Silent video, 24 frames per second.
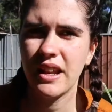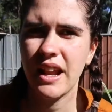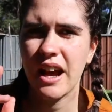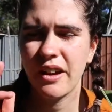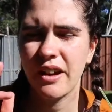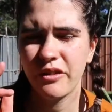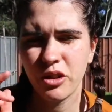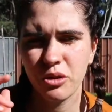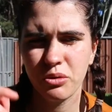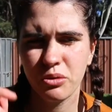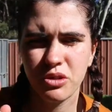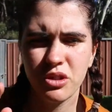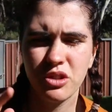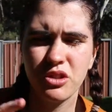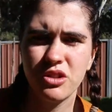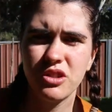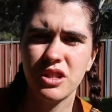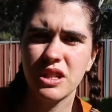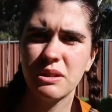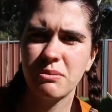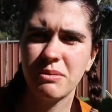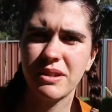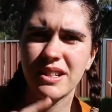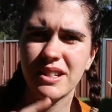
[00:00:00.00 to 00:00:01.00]
Now if you were to
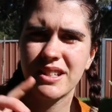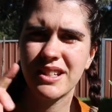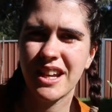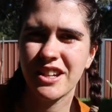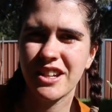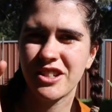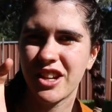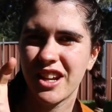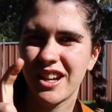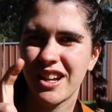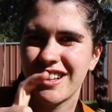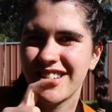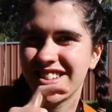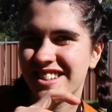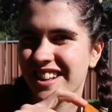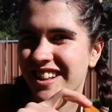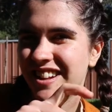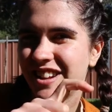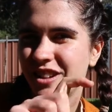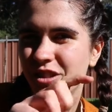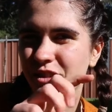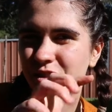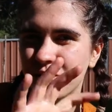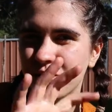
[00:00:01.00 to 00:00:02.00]
use them in sachets,
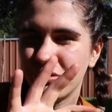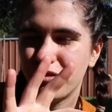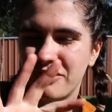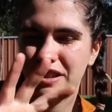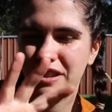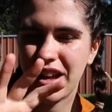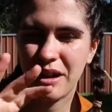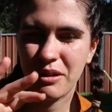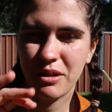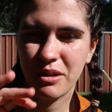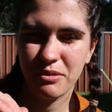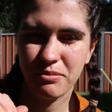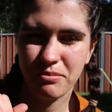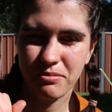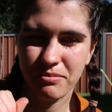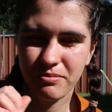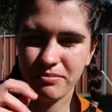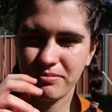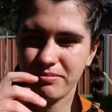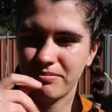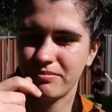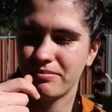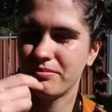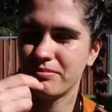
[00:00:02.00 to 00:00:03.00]
like little flower
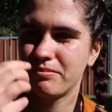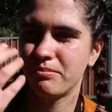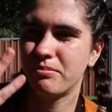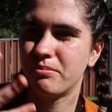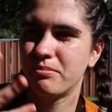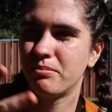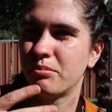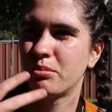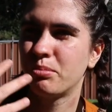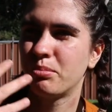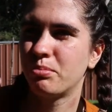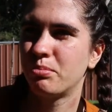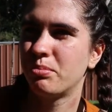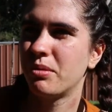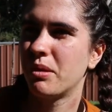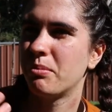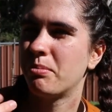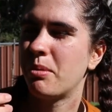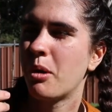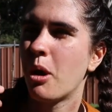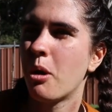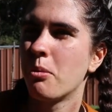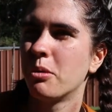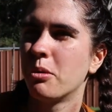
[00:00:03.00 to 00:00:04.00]

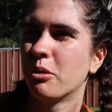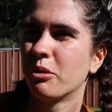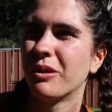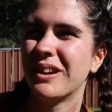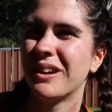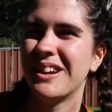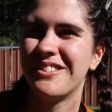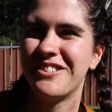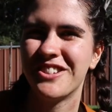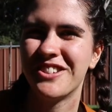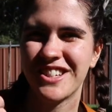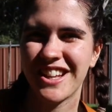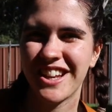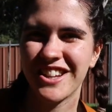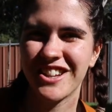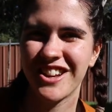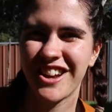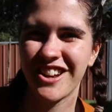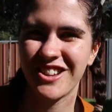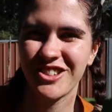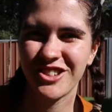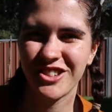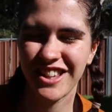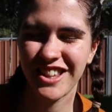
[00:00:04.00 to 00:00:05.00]
potpourri
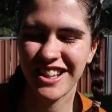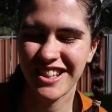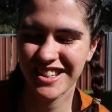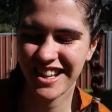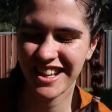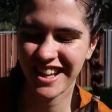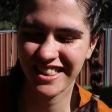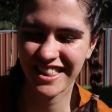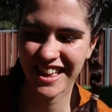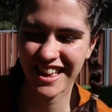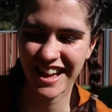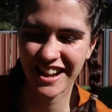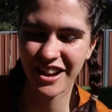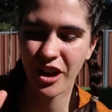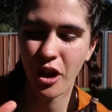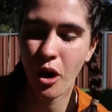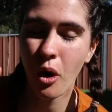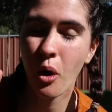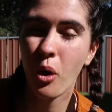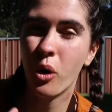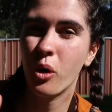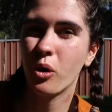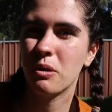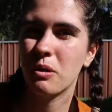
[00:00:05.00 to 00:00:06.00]
sachets or things like that,
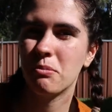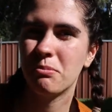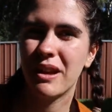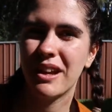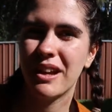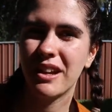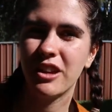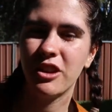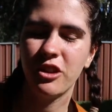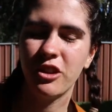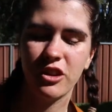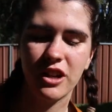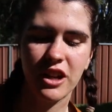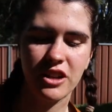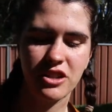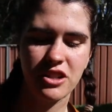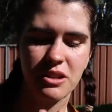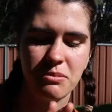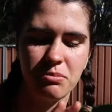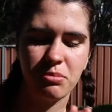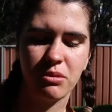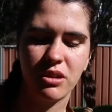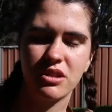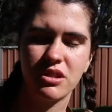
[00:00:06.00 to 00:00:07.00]
or in baking, you could
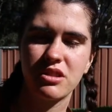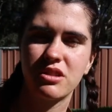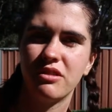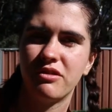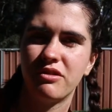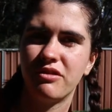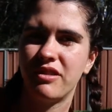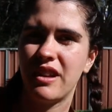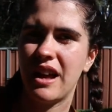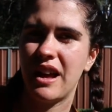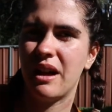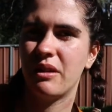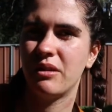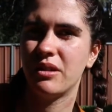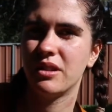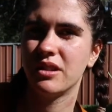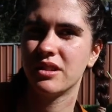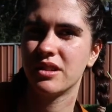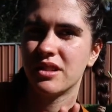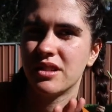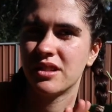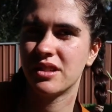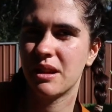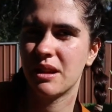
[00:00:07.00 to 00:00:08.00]
actually brush the
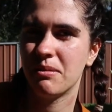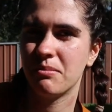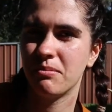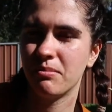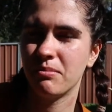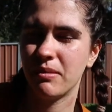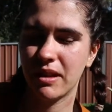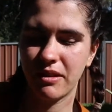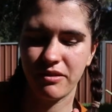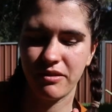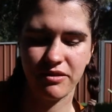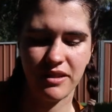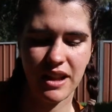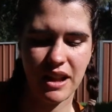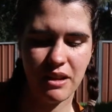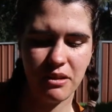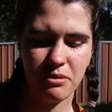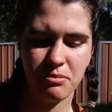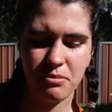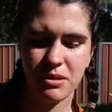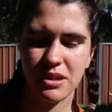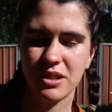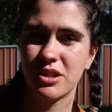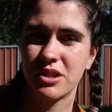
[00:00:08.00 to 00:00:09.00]
flower stem, like
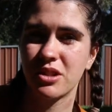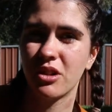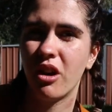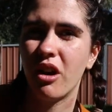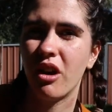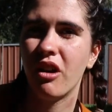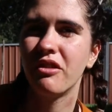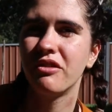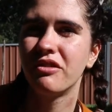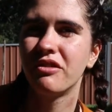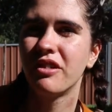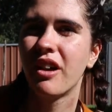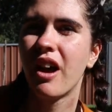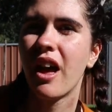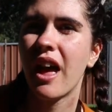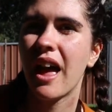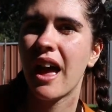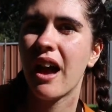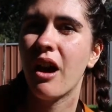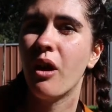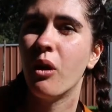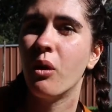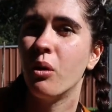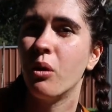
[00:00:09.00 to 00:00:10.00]
flower bits off,
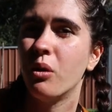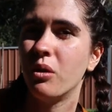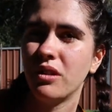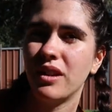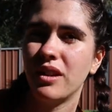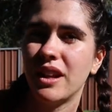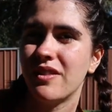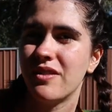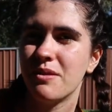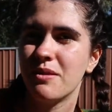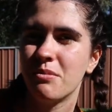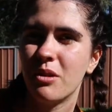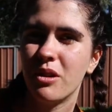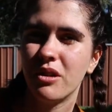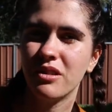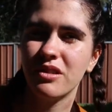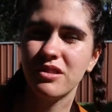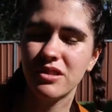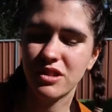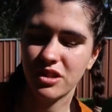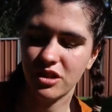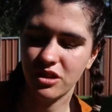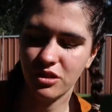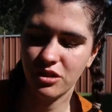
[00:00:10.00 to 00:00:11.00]
or leave them
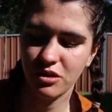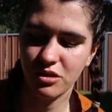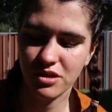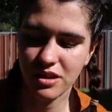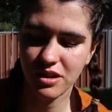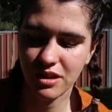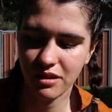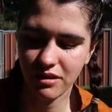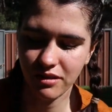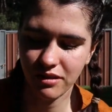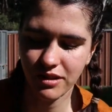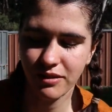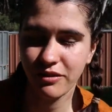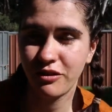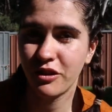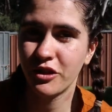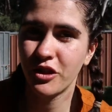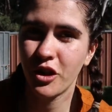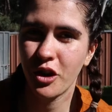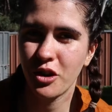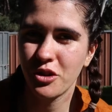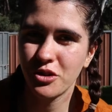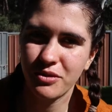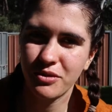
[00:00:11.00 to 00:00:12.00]
on to use for
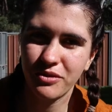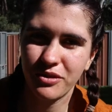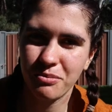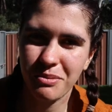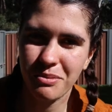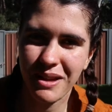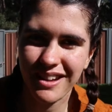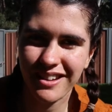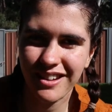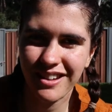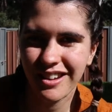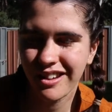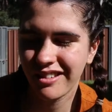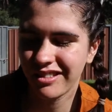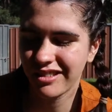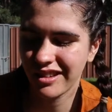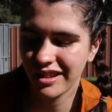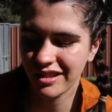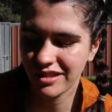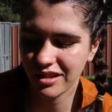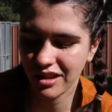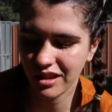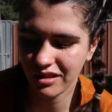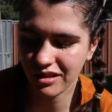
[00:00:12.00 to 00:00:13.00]
those for baking and
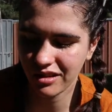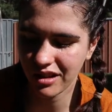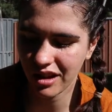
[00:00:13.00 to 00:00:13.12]
things like